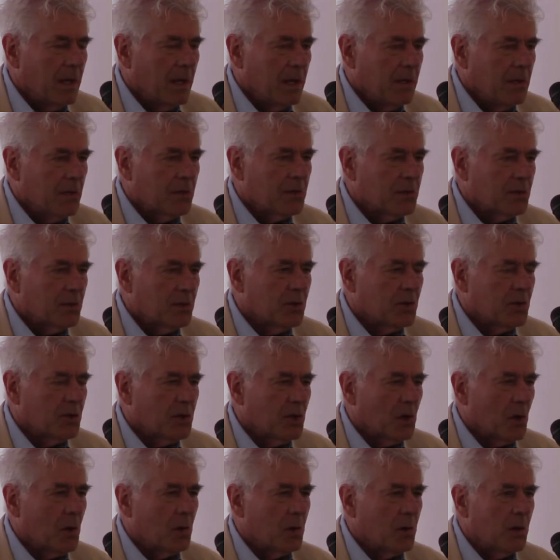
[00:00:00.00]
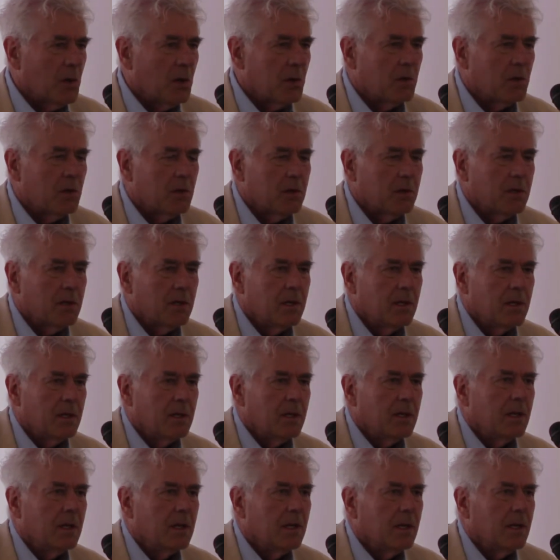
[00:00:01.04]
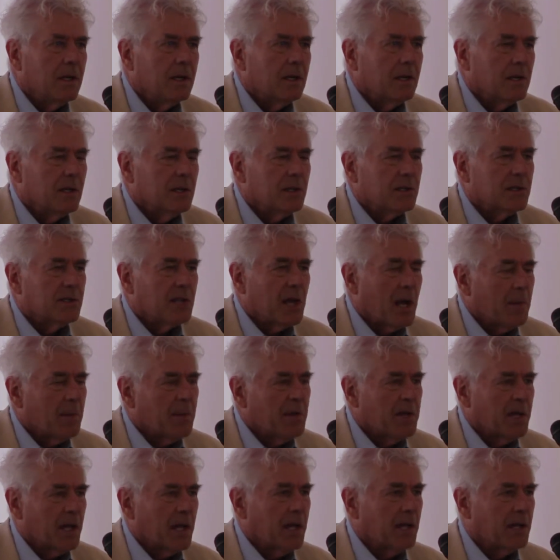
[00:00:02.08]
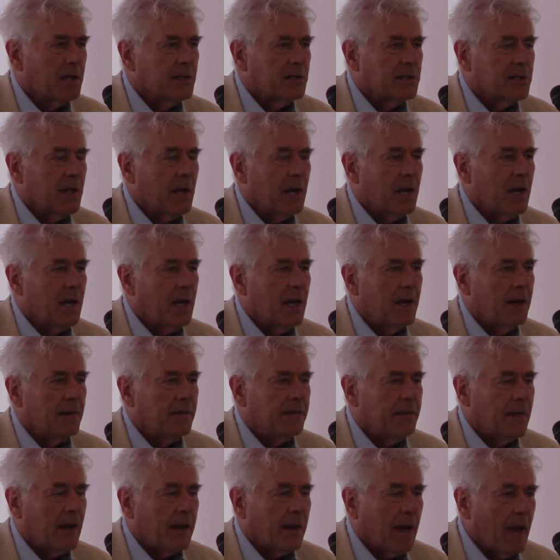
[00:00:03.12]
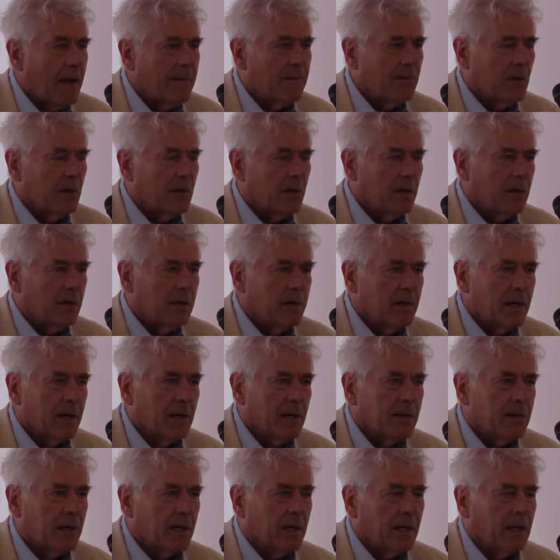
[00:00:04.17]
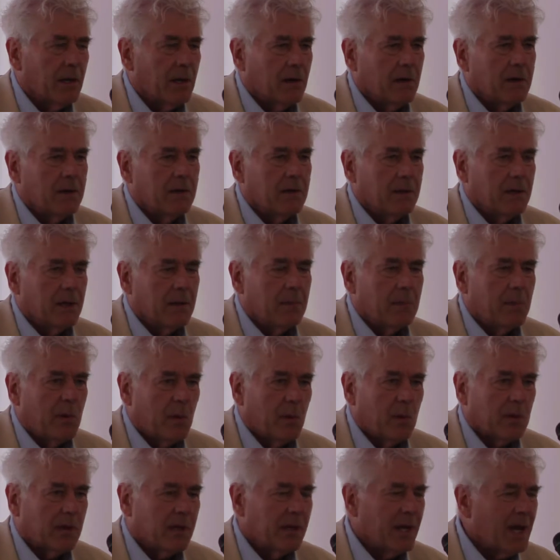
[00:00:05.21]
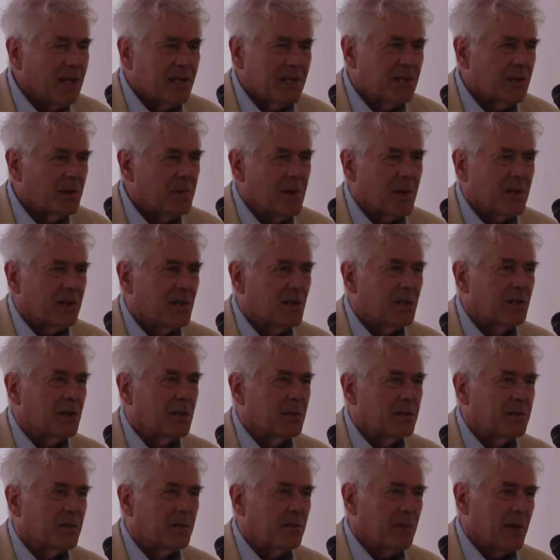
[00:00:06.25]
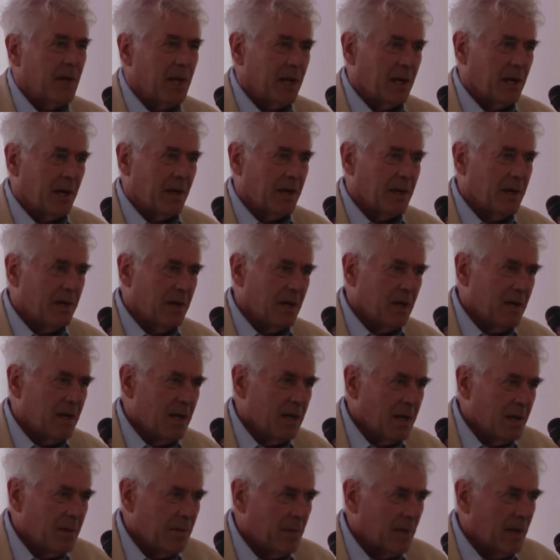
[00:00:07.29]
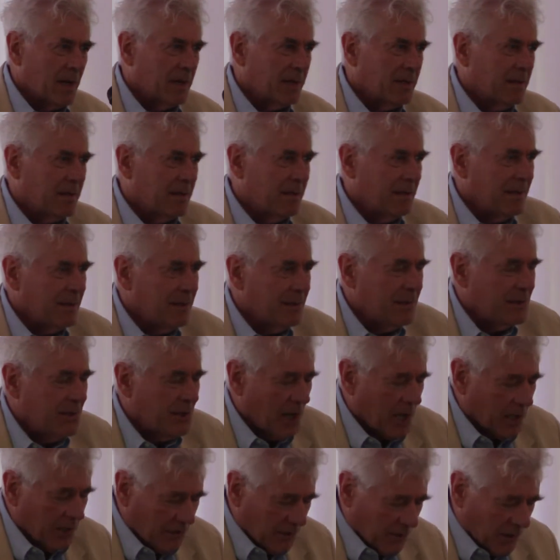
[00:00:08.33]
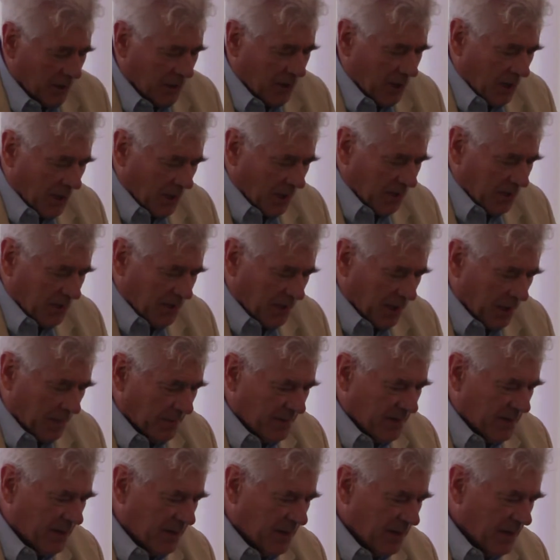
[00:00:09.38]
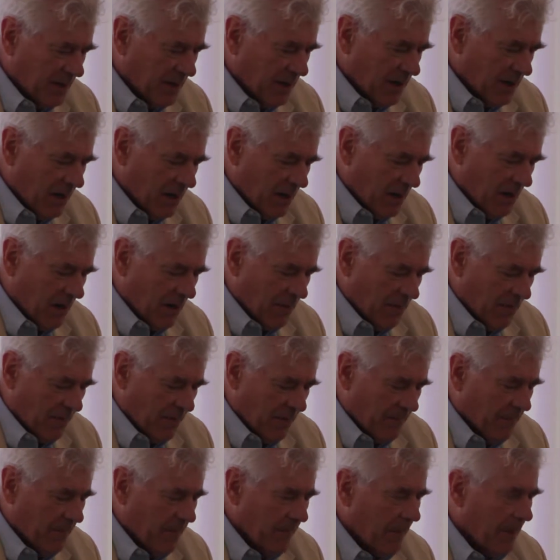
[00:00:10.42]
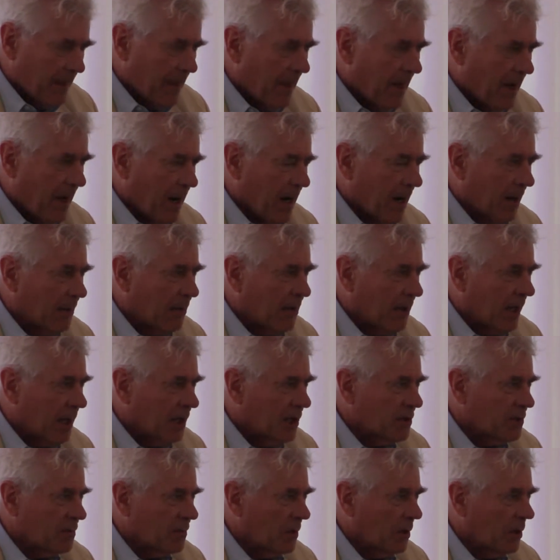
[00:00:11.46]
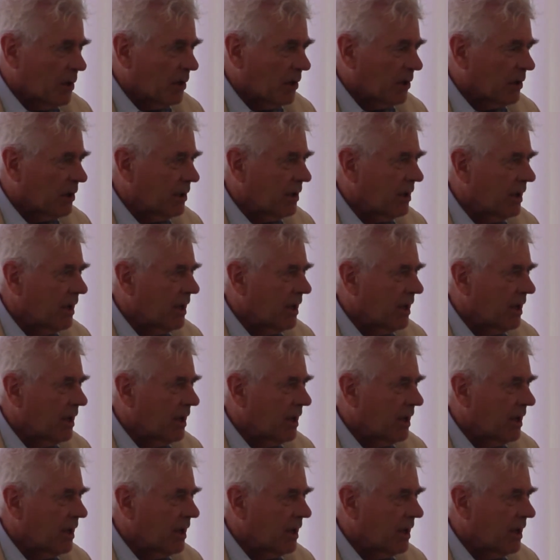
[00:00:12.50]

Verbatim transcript: just show you some things that, that I've learned that I think are important, not so much in terms of data, but general concepts of how things work